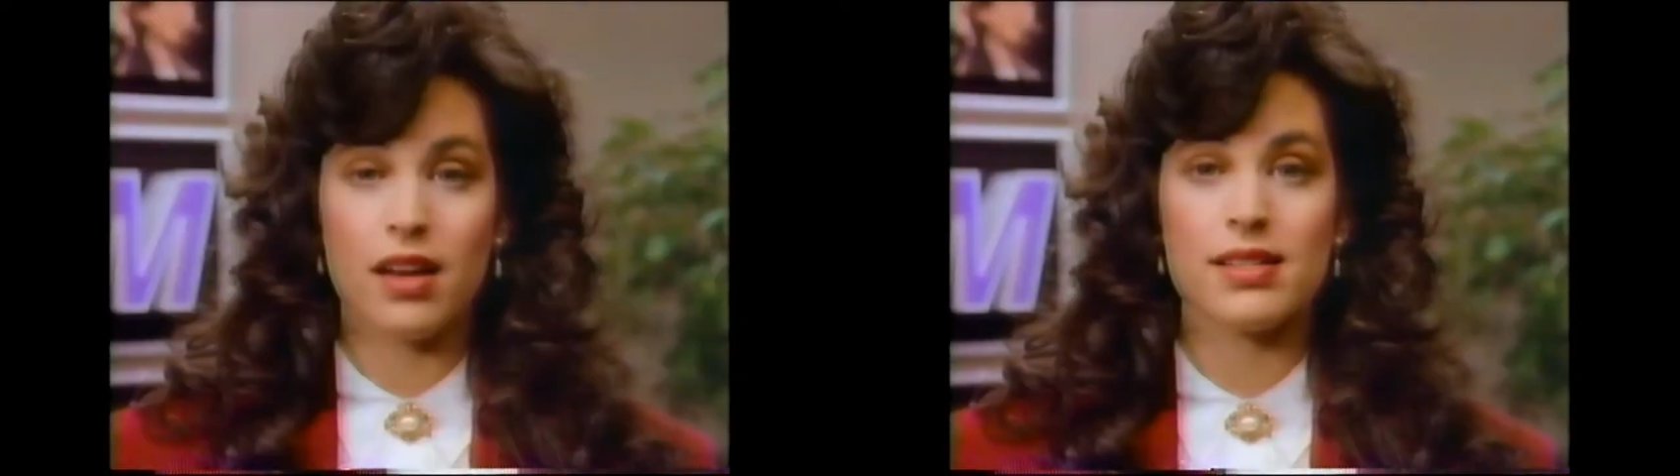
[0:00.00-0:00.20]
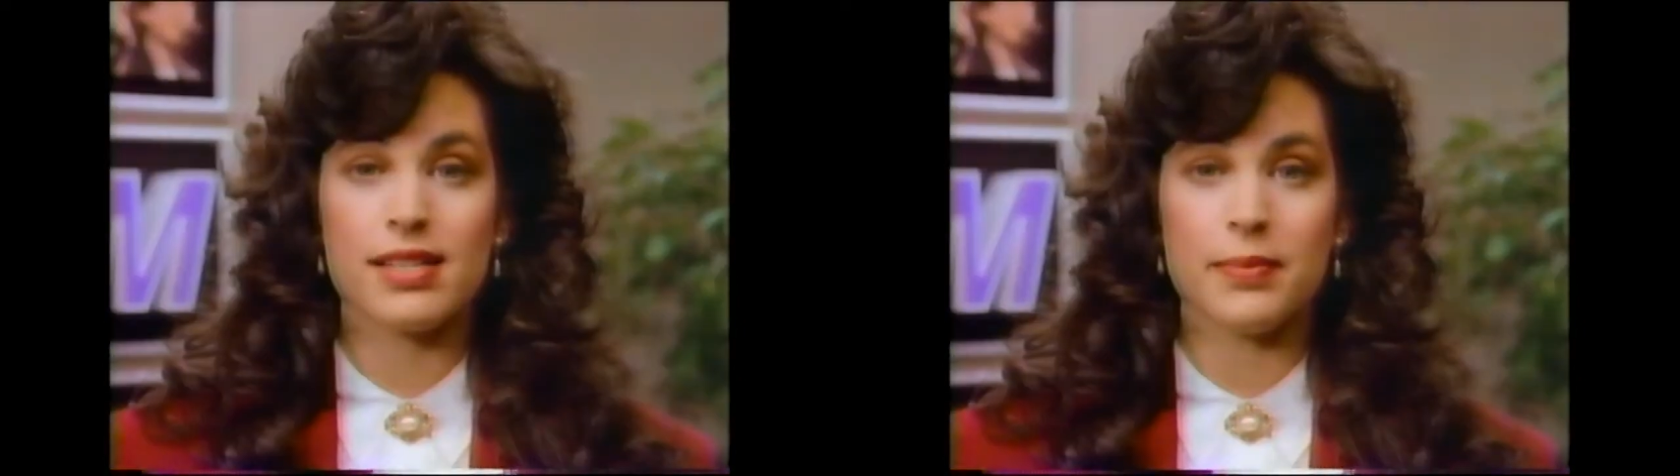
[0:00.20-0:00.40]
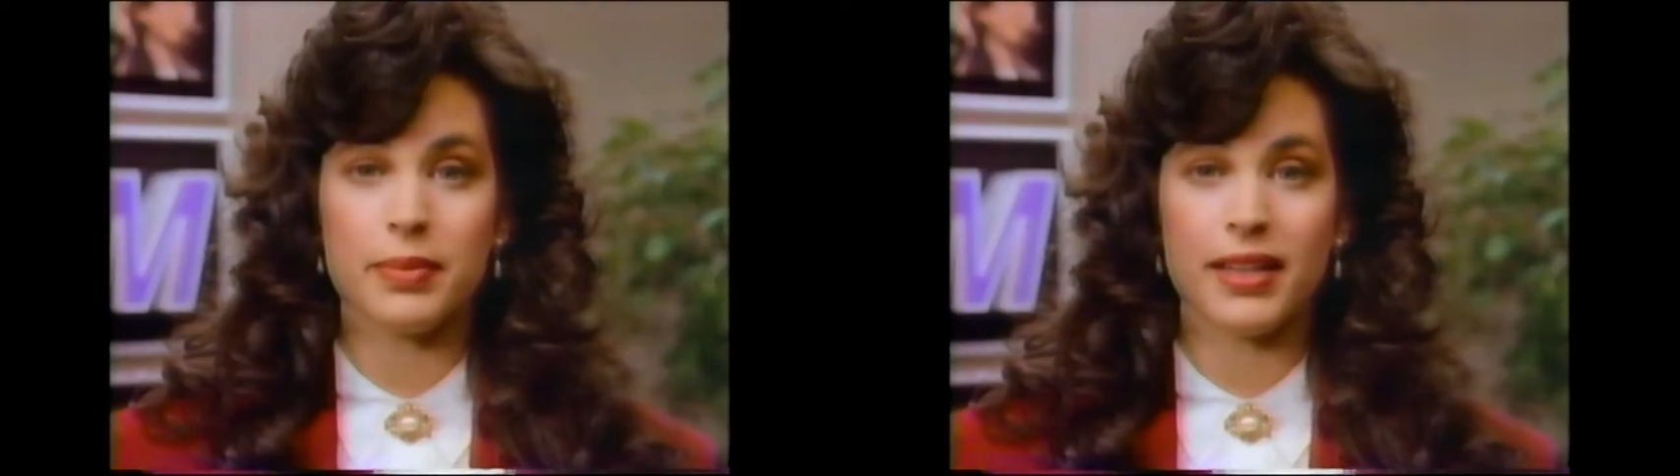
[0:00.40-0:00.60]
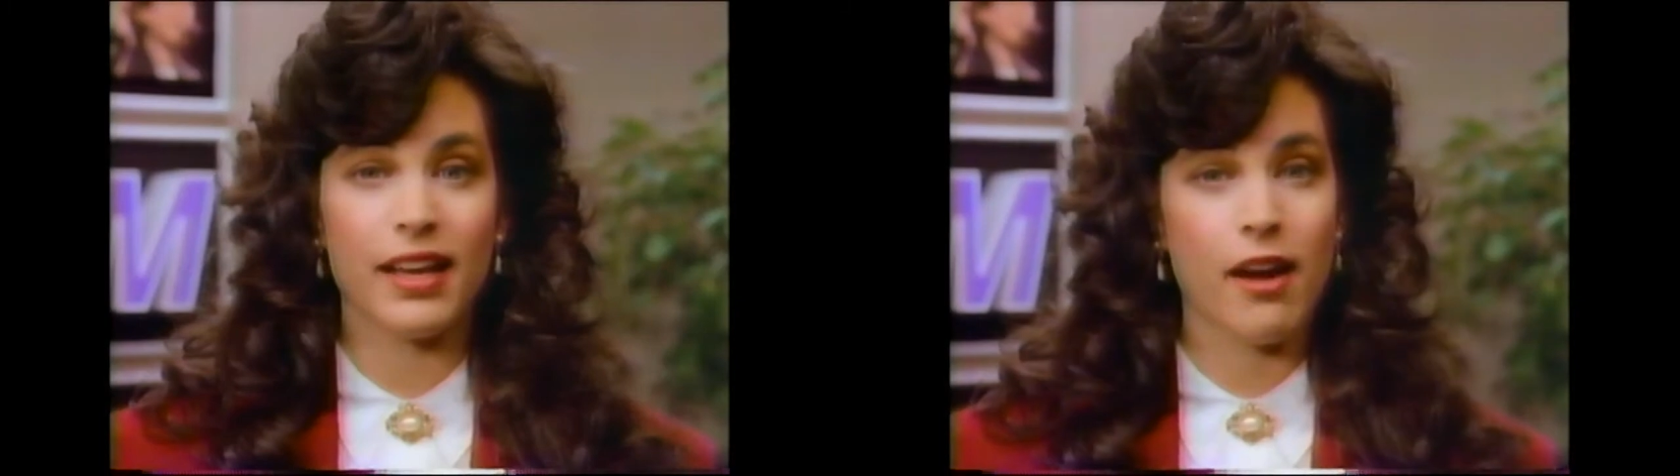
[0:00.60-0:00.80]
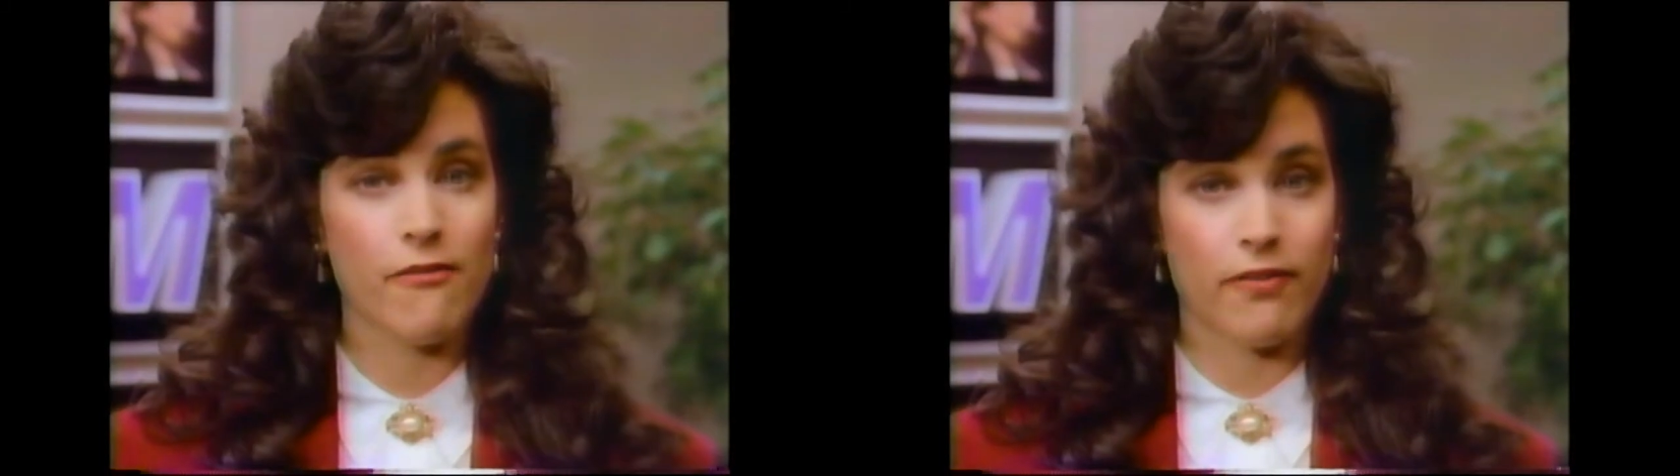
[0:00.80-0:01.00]
Simply,
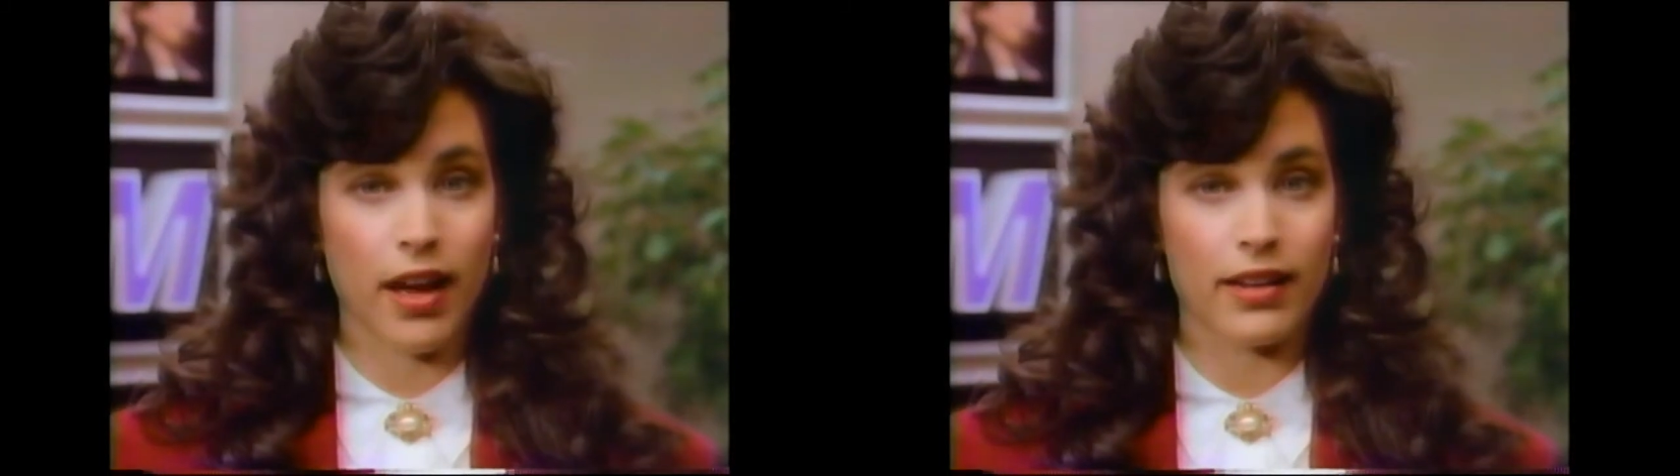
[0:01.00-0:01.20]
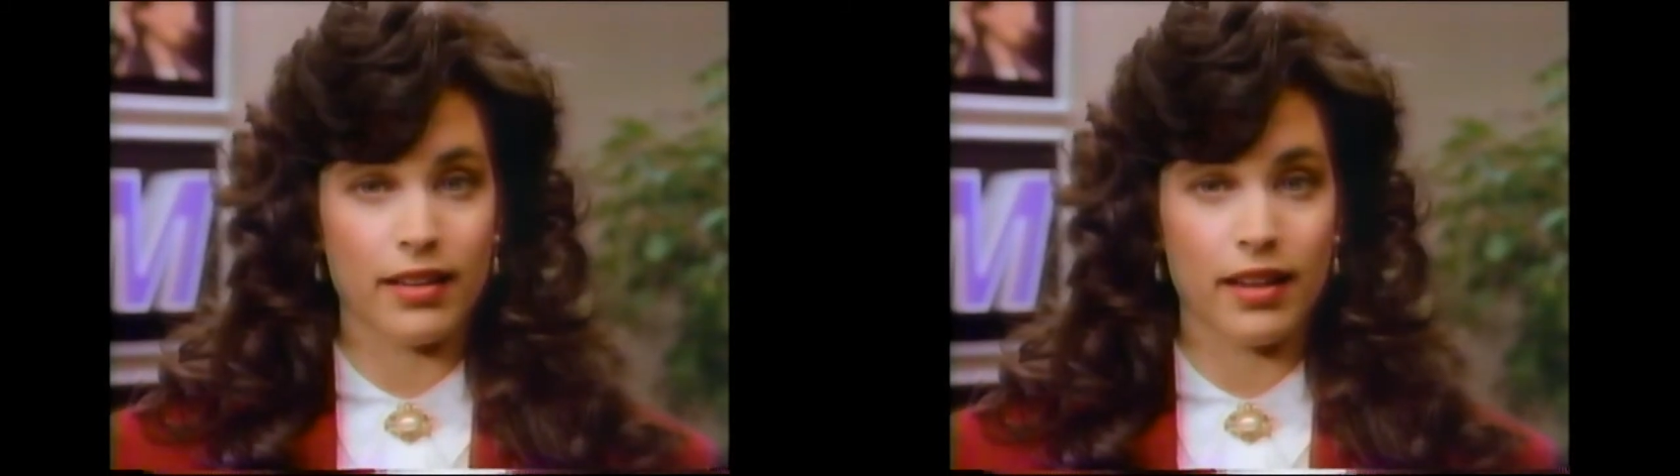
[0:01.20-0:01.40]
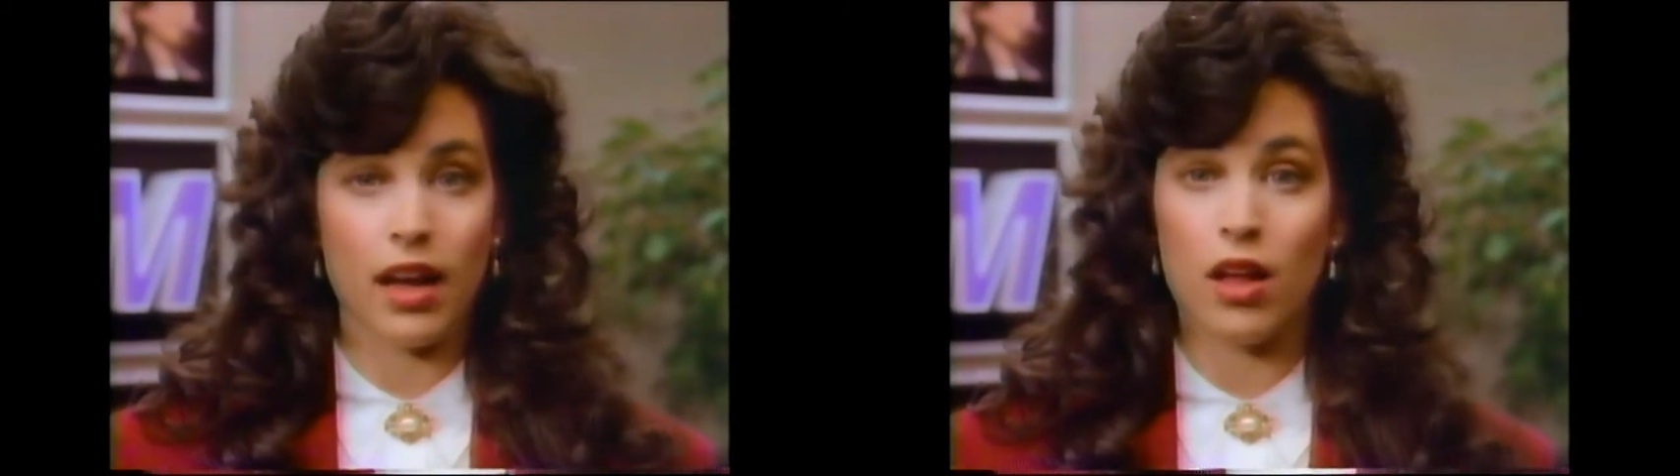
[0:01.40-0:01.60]
finally,